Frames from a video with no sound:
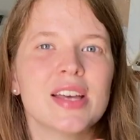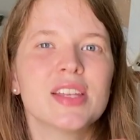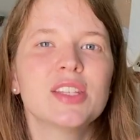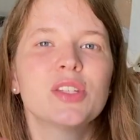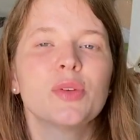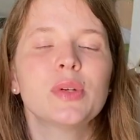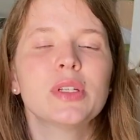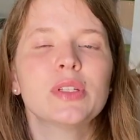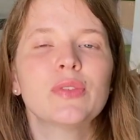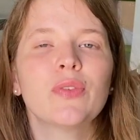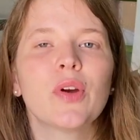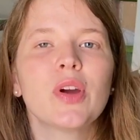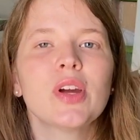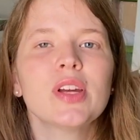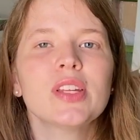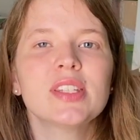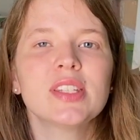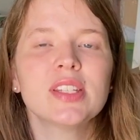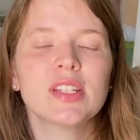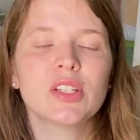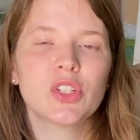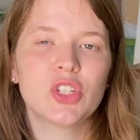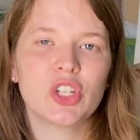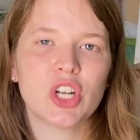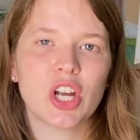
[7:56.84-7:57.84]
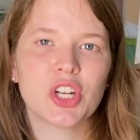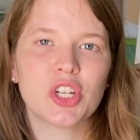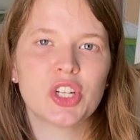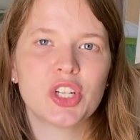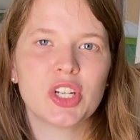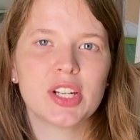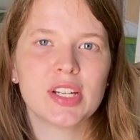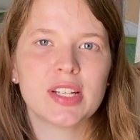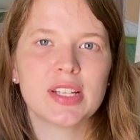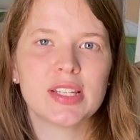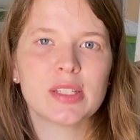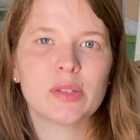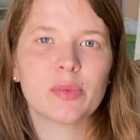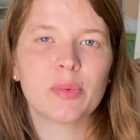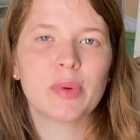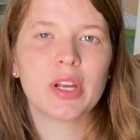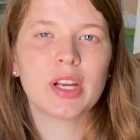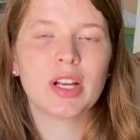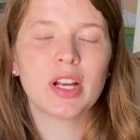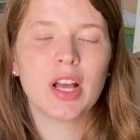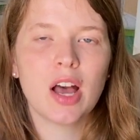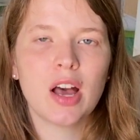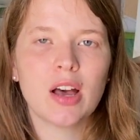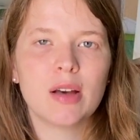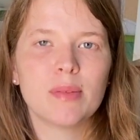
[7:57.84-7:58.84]
So as far as suggestions when
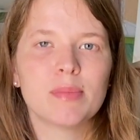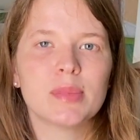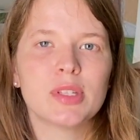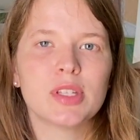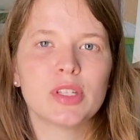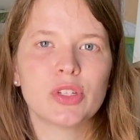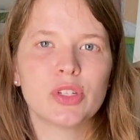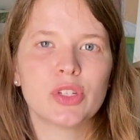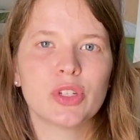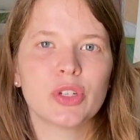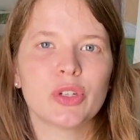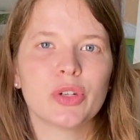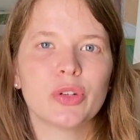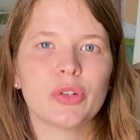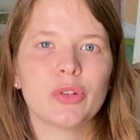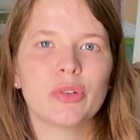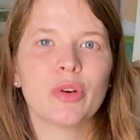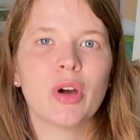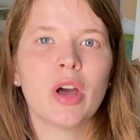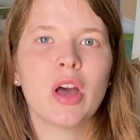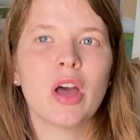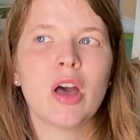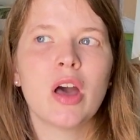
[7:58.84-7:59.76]
it comes to